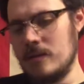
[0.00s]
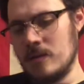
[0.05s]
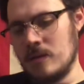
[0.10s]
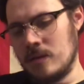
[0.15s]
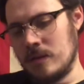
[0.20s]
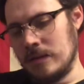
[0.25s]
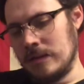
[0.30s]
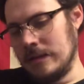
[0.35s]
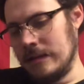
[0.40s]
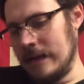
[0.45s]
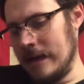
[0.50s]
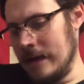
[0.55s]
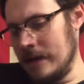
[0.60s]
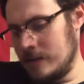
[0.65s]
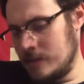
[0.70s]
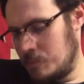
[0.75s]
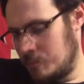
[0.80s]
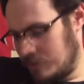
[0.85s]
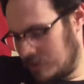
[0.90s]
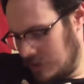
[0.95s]
the
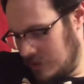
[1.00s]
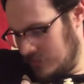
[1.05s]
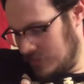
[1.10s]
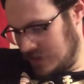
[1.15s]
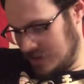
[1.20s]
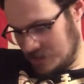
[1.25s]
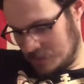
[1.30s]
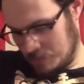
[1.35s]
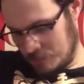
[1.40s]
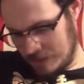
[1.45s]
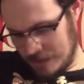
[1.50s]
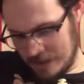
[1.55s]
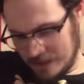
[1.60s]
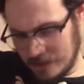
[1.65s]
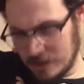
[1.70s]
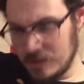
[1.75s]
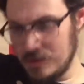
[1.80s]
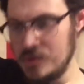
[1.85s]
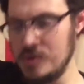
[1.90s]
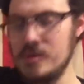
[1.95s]
last previous
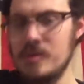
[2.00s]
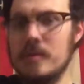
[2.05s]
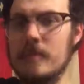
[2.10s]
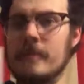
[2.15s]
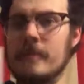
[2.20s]
page,